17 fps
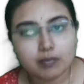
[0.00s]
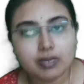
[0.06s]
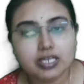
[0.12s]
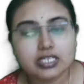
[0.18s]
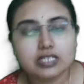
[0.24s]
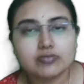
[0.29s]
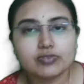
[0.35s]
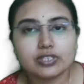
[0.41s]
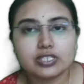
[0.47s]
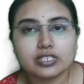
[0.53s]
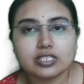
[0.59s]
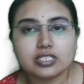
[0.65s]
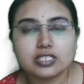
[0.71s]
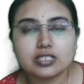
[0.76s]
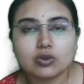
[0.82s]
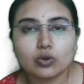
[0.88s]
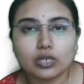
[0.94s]
But if it
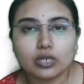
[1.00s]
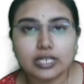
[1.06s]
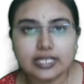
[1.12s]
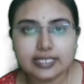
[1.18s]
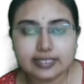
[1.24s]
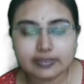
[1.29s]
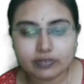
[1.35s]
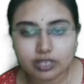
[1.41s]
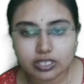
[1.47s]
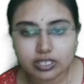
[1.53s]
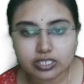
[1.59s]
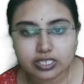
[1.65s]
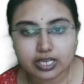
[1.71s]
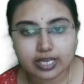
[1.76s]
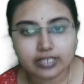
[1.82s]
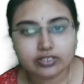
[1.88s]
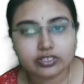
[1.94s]
is only severe
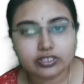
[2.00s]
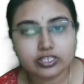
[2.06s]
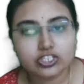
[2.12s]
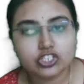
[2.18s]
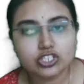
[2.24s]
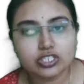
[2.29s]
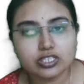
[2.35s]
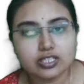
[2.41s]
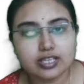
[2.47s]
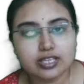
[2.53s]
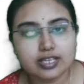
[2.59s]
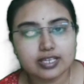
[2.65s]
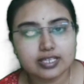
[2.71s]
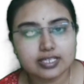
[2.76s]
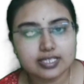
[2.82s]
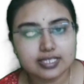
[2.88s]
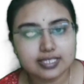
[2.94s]
dehydration, then
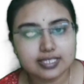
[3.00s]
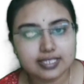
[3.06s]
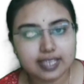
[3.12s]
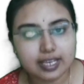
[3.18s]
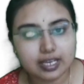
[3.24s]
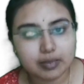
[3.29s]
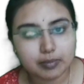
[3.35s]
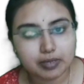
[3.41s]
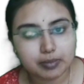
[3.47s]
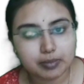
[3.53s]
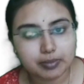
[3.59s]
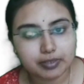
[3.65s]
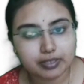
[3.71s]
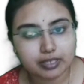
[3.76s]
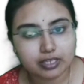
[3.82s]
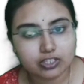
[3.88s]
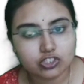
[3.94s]
it is 10 ml
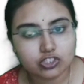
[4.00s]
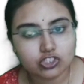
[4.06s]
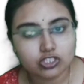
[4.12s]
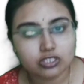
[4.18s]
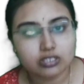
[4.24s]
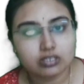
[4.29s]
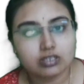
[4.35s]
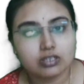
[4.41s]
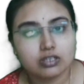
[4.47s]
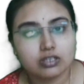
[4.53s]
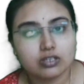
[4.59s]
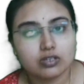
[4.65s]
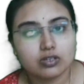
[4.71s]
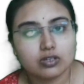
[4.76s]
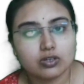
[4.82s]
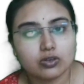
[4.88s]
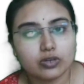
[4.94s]
per kg.
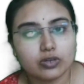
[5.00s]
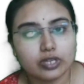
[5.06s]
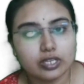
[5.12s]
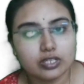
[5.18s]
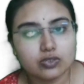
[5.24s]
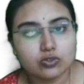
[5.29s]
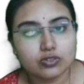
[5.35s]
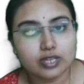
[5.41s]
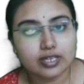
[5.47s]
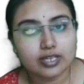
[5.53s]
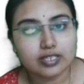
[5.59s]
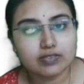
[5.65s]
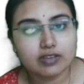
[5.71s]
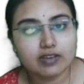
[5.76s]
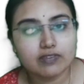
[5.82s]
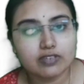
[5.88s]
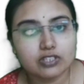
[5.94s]
Okay, so that
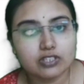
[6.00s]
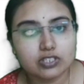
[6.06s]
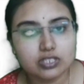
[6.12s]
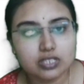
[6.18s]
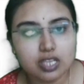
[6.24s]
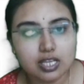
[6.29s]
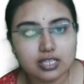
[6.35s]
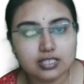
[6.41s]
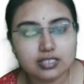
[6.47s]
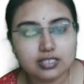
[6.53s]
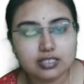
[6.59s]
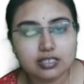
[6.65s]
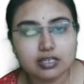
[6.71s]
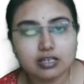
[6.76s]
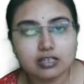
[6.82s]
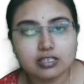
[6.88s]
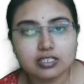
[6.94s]
is why I've written the answer
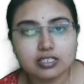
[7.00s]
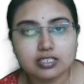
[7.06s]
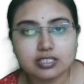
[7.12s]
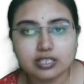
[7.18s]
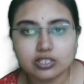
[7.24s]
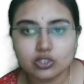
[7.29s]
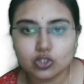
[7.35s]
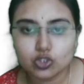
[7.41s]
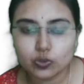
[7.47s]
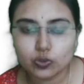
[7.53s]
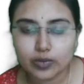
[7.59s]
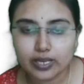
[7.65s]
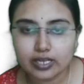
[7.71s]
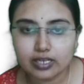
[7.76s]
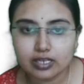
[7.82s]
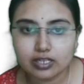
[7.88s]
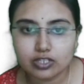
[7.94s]
here is 10 to
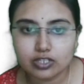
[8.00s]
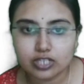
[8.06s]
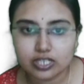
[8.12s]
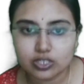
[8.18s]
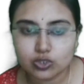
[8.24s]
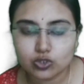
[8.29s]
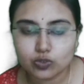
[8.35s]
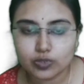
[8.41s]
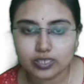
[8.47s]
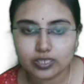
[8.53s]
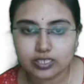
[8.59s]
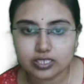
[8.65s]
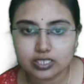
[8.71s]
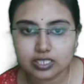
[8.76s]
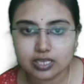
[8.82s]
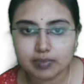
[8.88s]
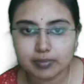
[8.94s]

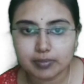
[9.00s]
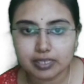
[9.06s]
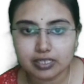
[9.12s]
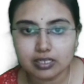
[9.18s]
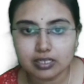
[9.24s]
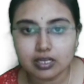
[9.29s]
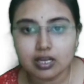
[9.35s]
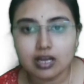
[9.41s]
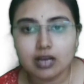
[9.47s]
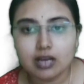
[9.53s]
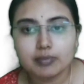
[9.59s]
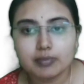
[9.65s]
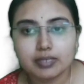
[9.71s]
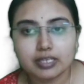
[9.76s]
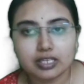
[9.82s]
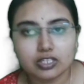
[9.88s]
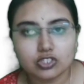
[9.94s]
20 ml
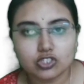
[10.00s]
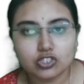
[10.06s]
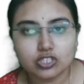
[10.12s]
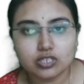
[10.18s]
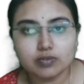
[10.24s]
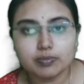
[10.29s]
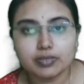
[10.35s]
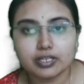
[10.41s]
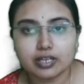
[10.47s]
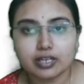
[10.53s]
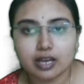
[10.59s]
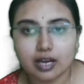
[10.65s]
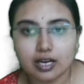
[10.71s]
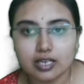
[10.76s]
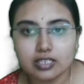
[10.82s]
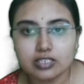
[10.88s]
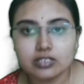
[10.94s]
per kg per
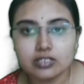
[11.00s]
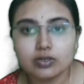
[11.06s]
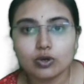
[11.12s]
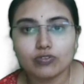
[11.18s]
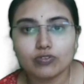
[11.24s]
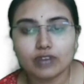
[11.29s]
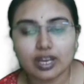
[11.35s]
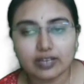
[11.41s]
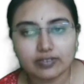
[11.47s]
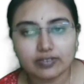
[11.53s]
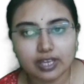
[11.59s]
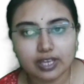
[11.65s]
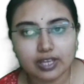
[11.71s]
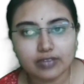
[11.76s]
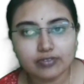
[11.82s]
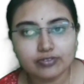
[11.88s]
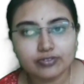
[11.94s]
hour of
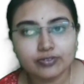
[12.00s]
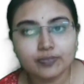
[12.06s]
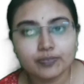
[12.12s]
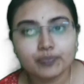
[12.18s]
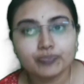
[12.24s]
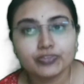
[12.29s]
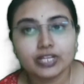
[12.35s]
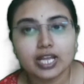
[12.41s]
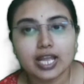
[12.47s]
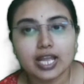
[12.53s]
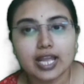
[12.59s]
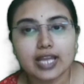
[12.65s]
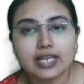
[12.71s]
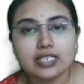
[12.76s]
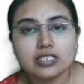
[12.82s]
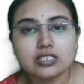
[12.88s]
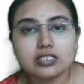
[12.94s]
IVF.
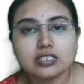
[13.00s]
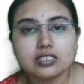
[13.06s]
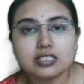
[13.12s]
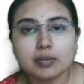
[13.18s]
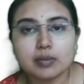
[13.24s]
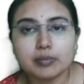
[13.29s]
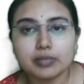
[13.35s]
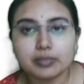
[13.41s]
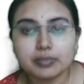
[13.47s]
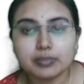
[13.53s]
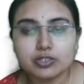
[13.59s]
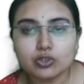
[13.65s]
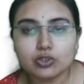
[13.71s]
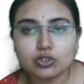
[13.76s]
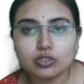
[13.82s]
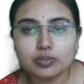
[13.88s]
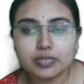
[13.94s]
And some people
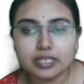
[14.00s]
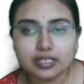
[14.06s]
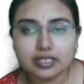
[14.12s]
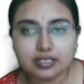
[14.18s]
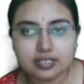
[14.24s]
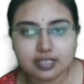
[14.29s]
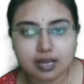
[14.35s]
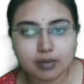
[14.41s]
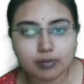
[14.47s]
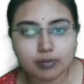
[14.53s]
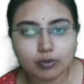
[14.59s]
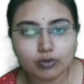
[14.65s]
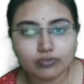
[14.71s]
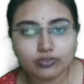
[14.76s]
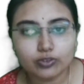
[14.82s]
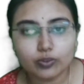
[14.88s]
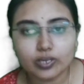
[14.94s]
told me that some
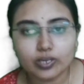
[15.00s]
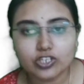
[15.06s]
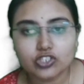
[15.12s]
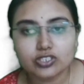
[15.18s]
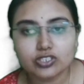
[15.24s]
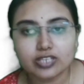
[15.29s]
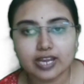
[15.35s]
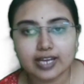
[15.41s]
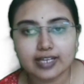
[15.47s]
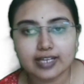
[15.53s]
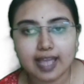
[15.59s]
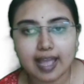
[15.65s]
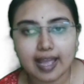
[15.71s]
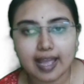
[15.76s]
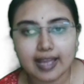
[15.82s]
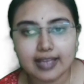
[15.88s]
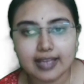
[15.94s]
of the question had